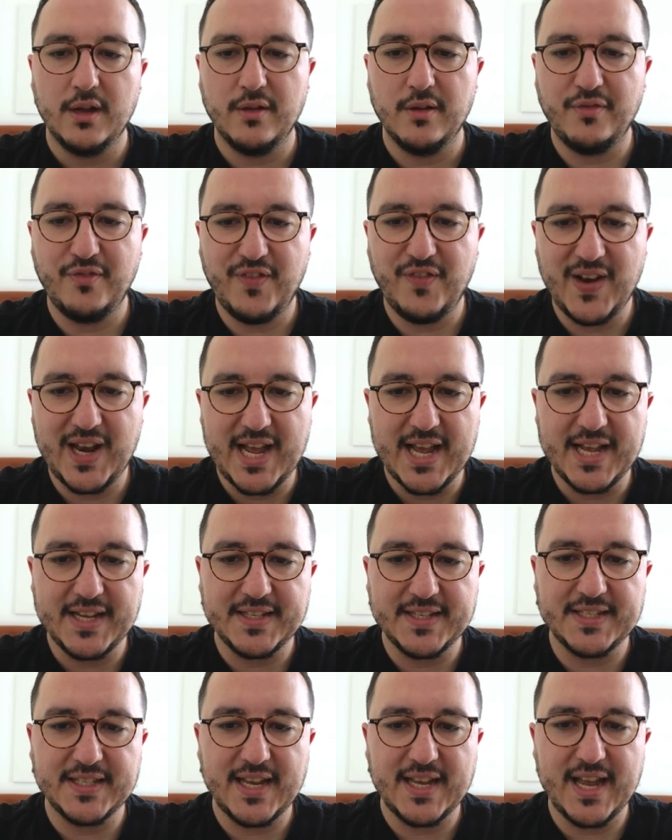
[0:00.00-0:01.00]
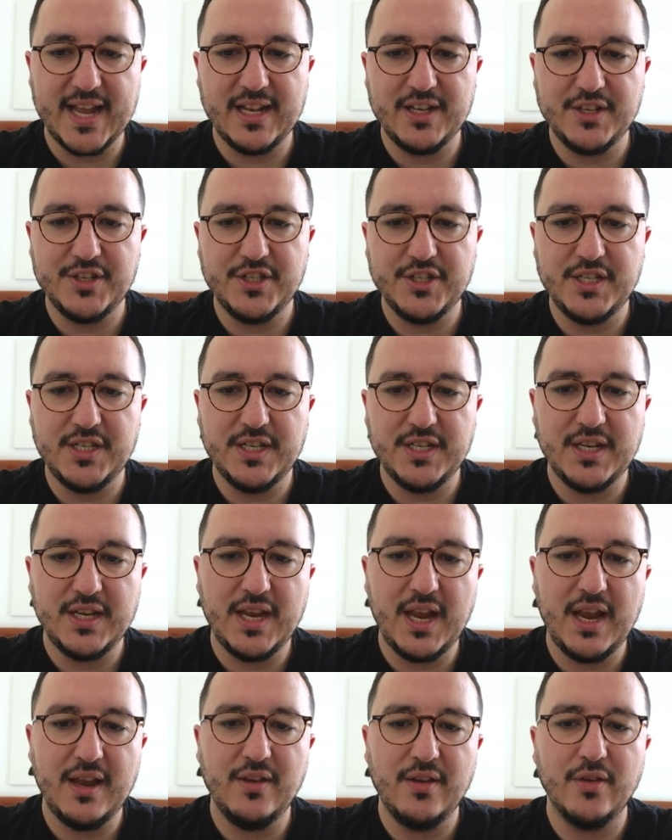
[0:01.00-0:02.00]
flex LG
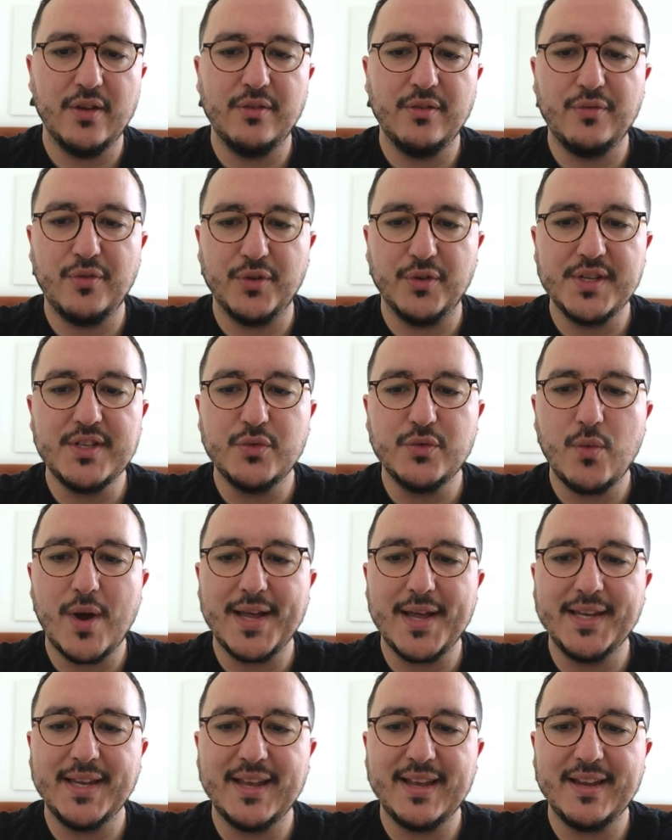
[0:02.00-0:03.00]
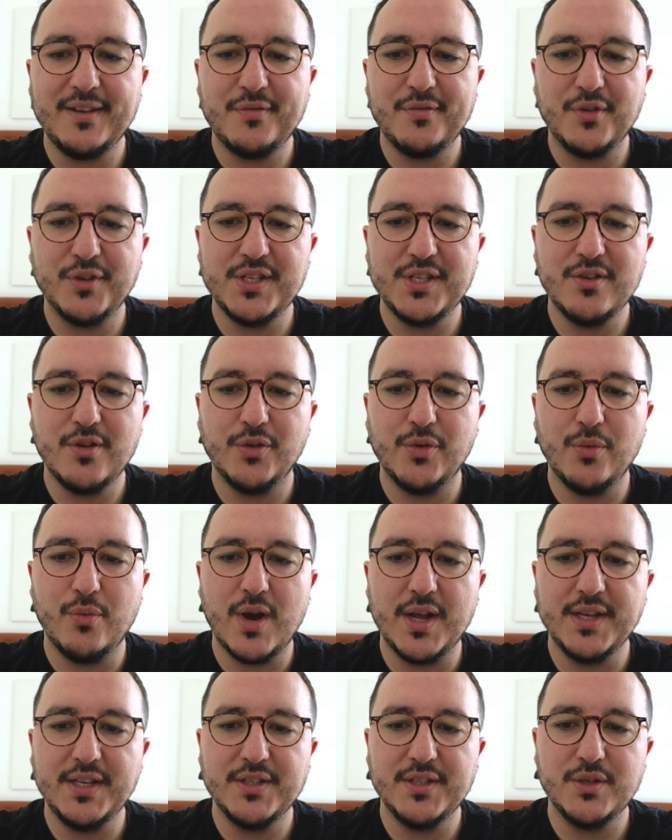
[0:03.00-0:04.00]
hidden for this one, and for the other
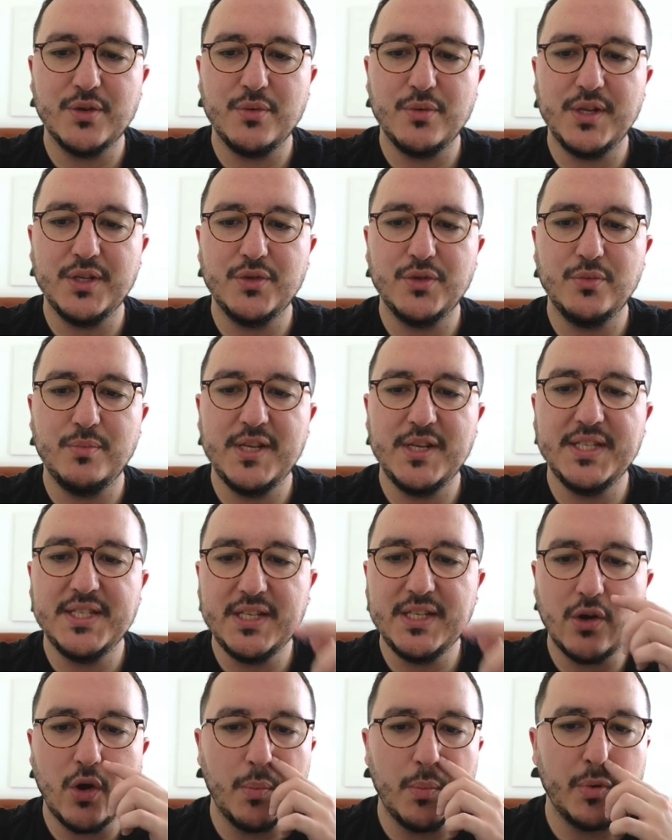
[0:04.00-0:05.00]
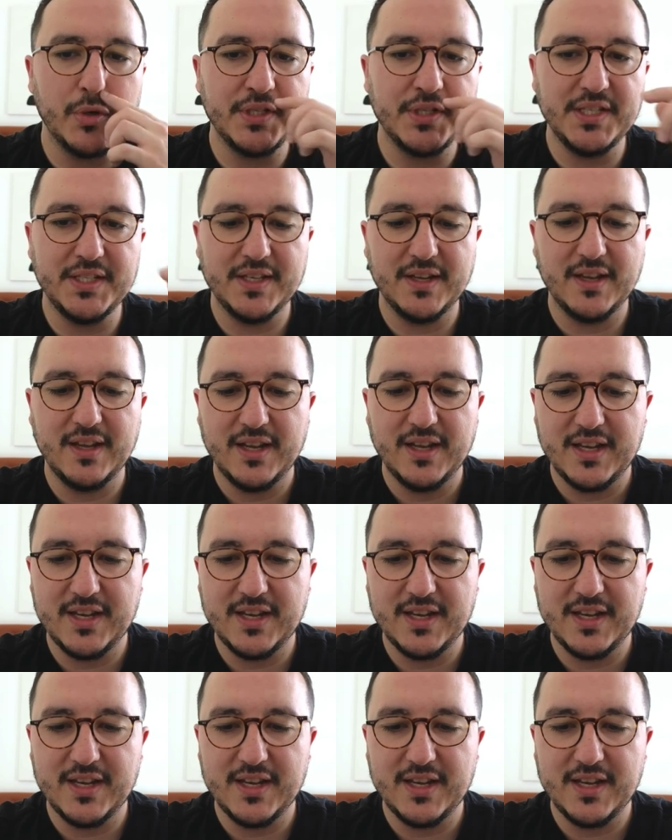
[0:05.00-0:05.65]
one is going to be the opposite.